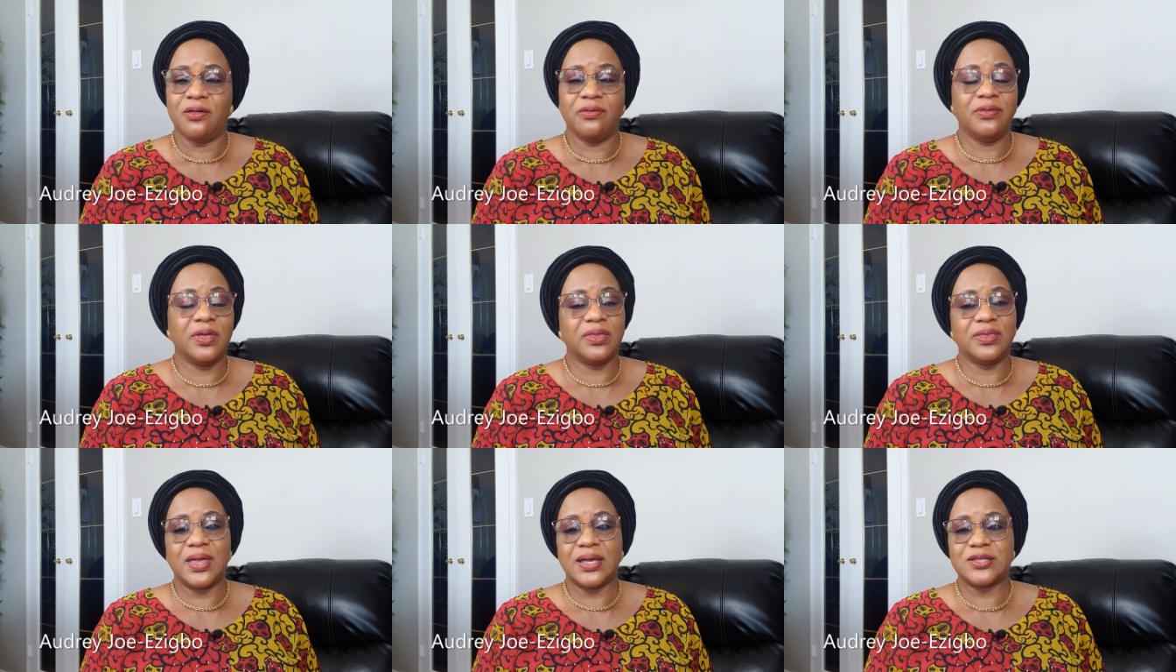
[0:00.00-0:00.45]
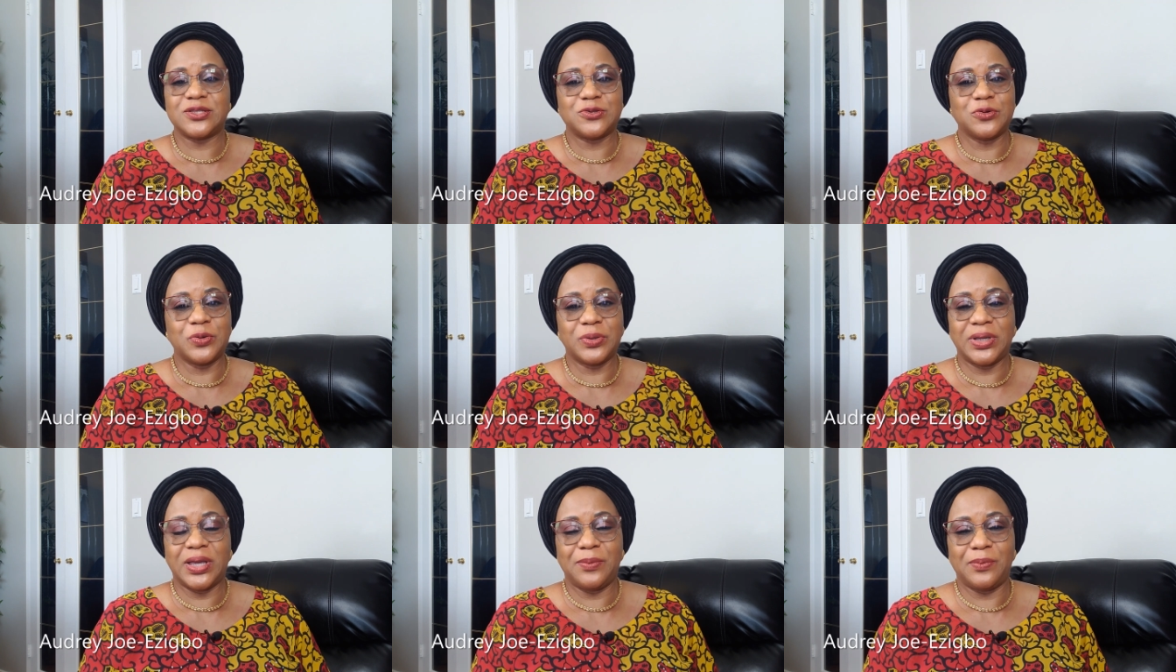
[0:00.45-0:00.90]
then that's
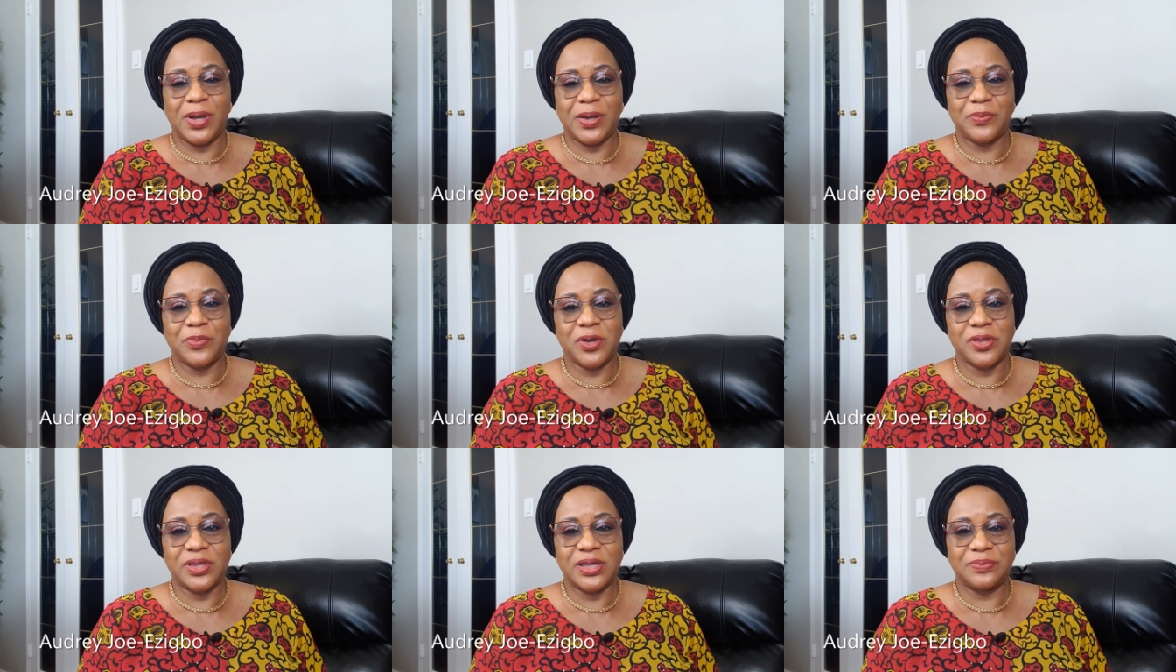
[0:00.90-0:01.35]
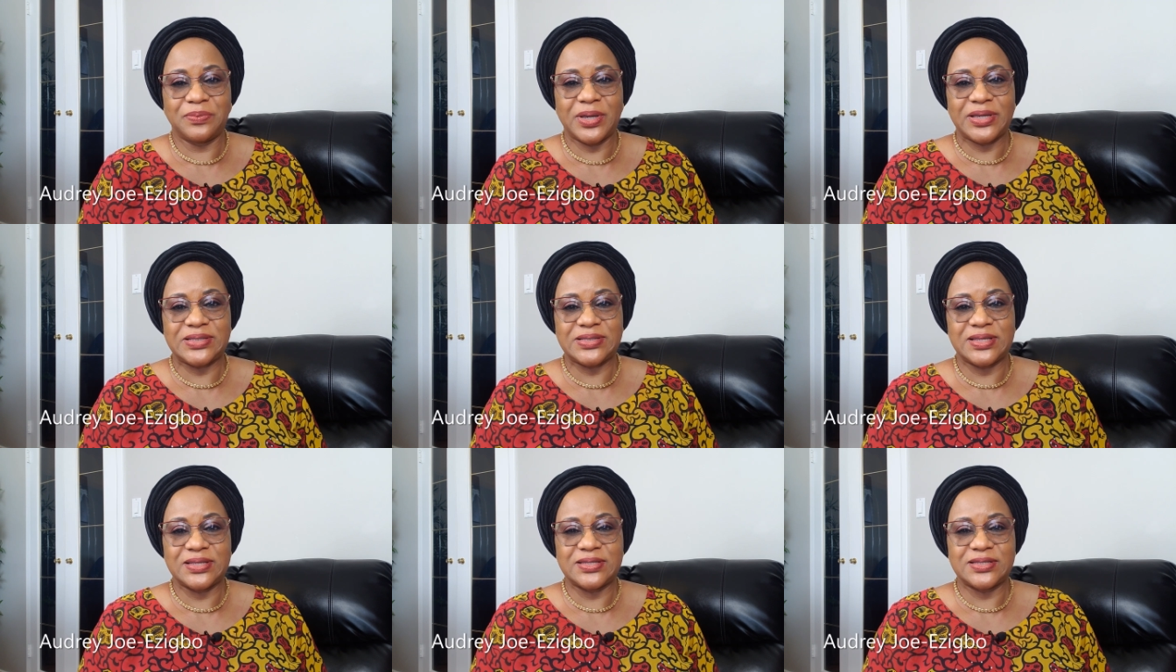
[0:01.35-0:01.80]
okay, my brother and my
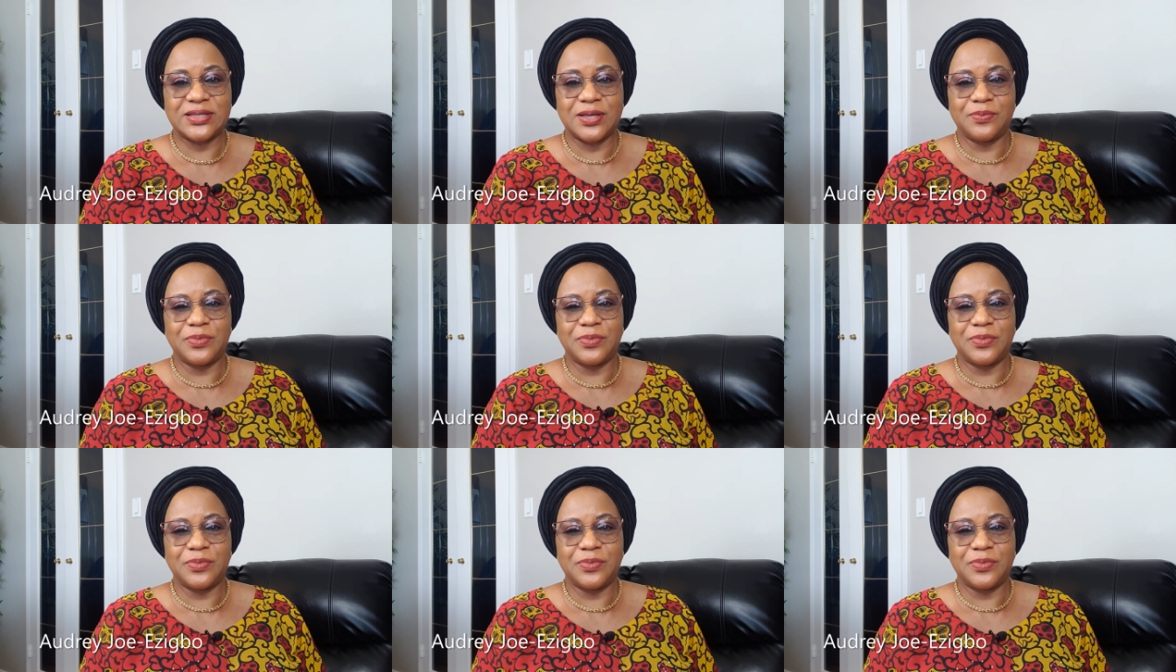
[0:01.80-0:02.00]
sister.